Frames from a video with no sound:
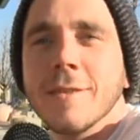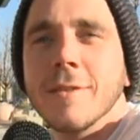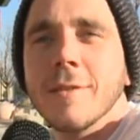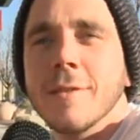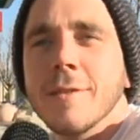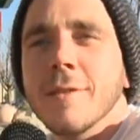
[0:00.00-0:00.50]

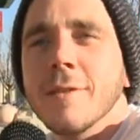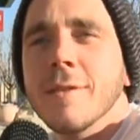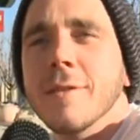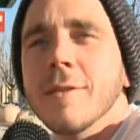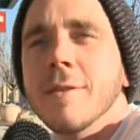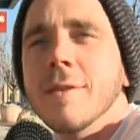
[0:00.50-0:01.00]
So, are you a
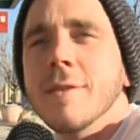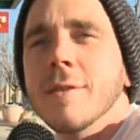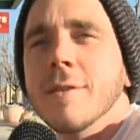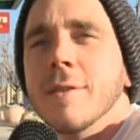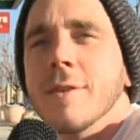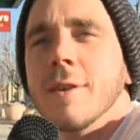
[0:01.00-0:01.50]
big Niners
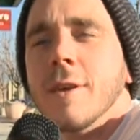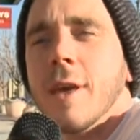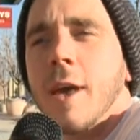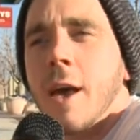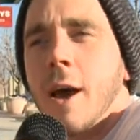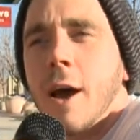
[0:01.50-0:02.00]
fan?
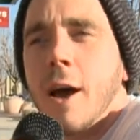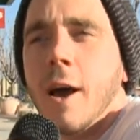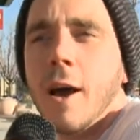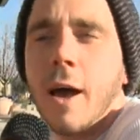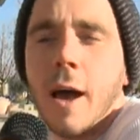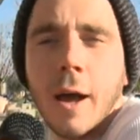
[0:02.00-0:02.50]

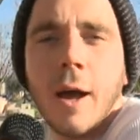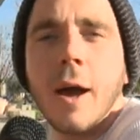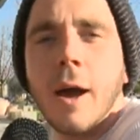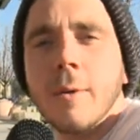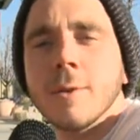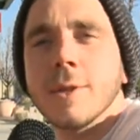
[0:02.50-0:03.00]
Uh,
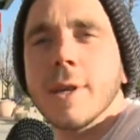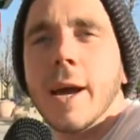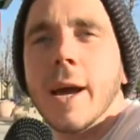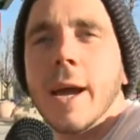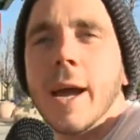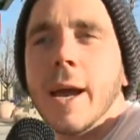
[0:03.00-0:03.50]
I would say
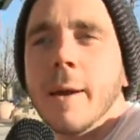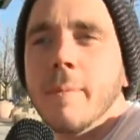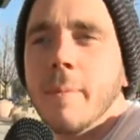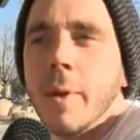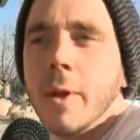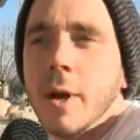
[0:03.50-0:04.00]
I
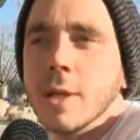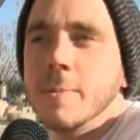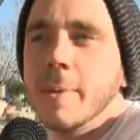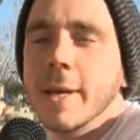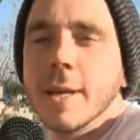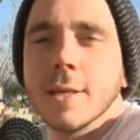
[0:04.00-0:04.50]
am. I'm not as
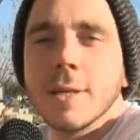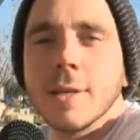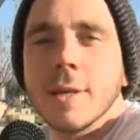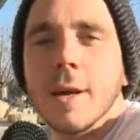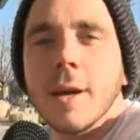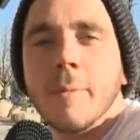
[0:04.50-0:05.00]
big
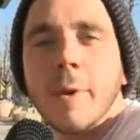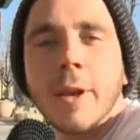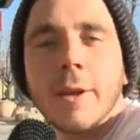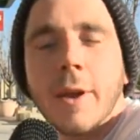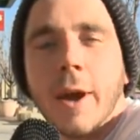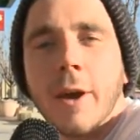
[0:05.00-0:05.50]
as, I'm not
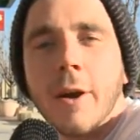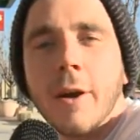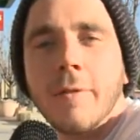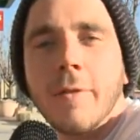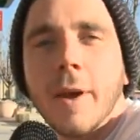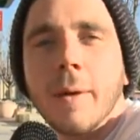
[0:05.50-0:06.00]
a
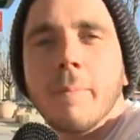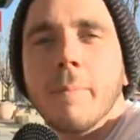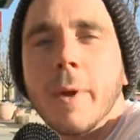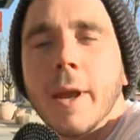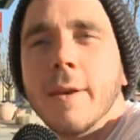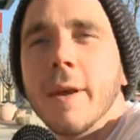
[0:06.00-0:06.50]
die-hard fan,
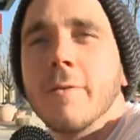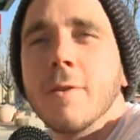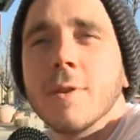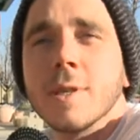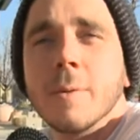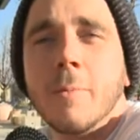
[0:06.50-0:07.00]
but I
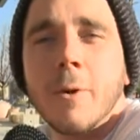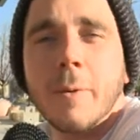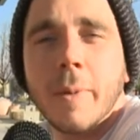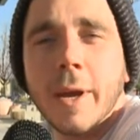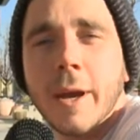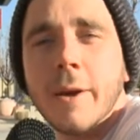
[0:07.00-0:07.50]
definitely
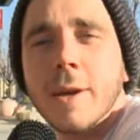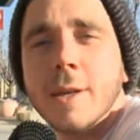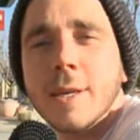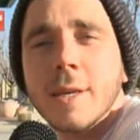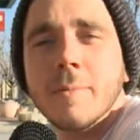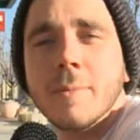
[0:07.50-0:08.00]
support Bay Area
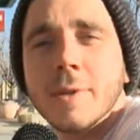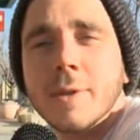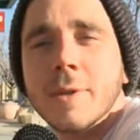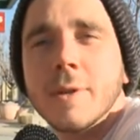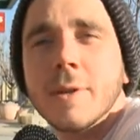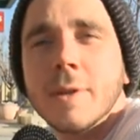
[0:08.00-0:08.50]

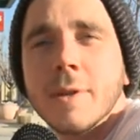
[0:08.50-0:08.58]
teams.